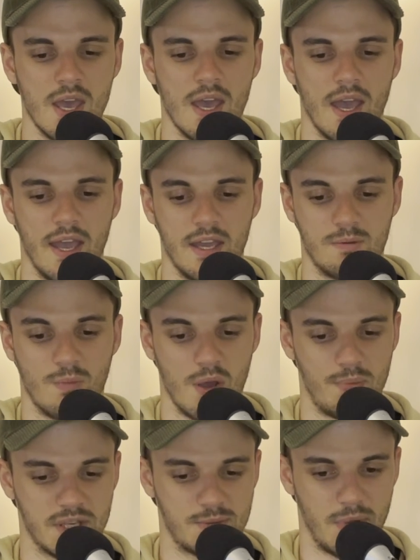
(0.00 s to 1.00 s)
And my
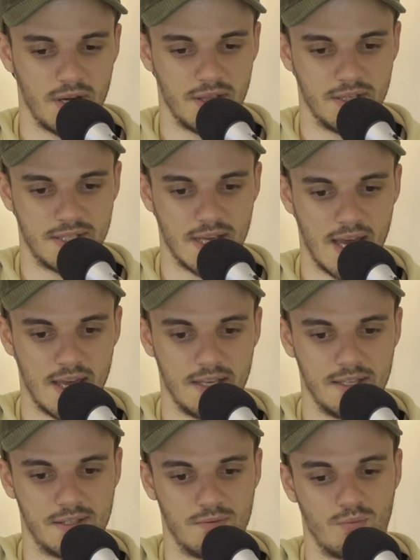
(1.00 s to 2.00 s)
best bet of the day
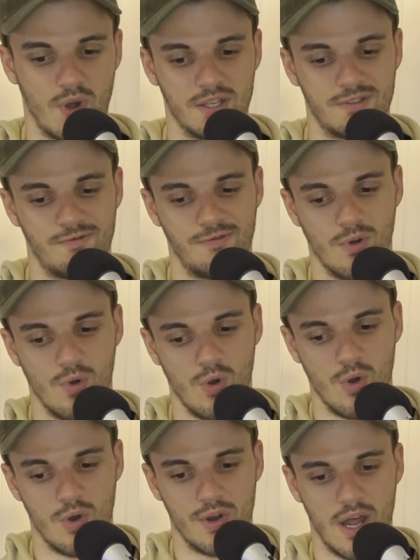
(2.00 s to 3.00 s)
is in race
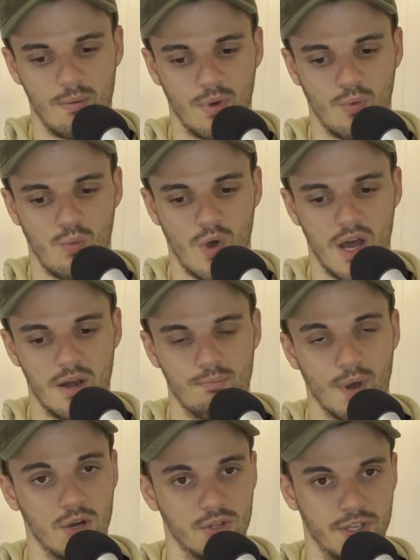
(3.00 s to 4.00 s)
4, number 1,
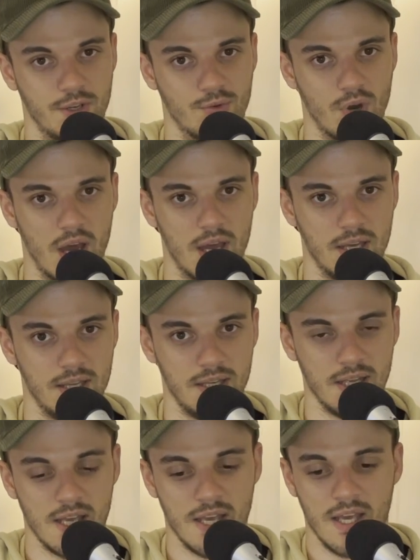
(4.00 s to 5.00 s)
Polly Gray.
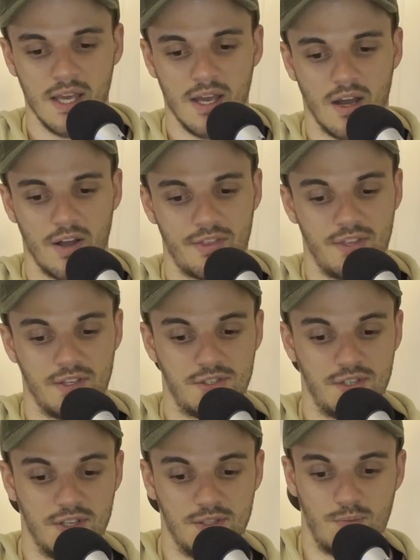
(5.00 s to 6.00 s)
I think
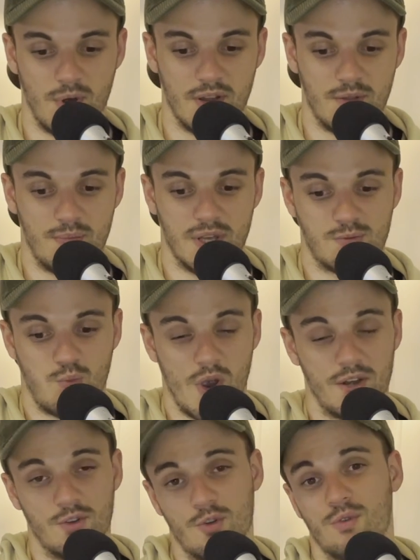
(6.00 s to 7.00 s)
she's one of the best
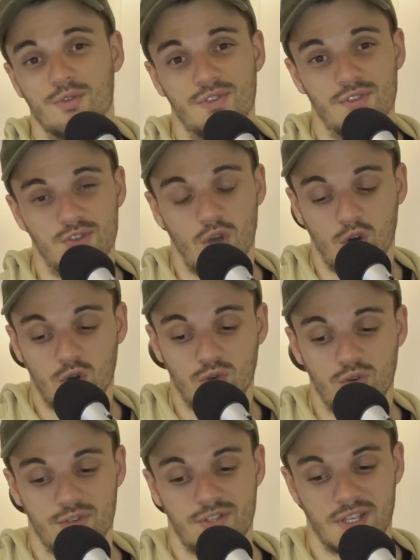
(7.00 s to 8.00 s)
weighted horses
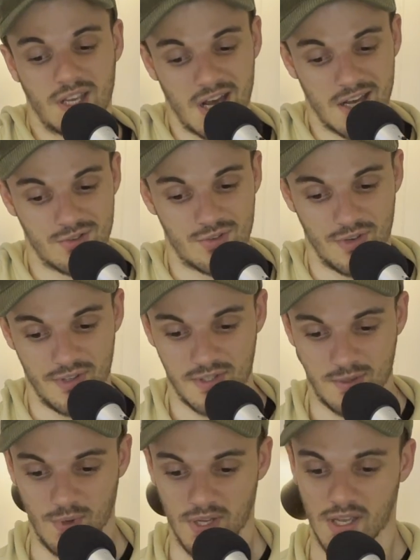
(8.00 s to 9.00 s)
across the country
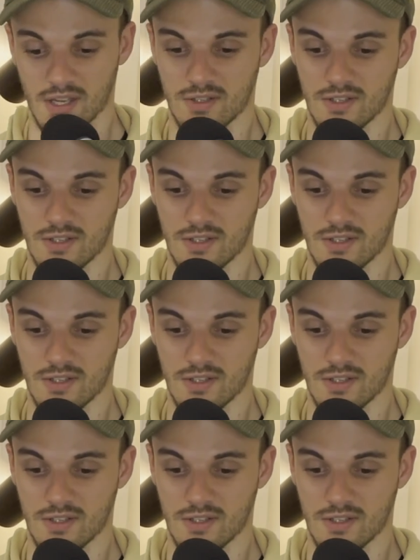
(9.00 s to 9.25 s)
this weekend.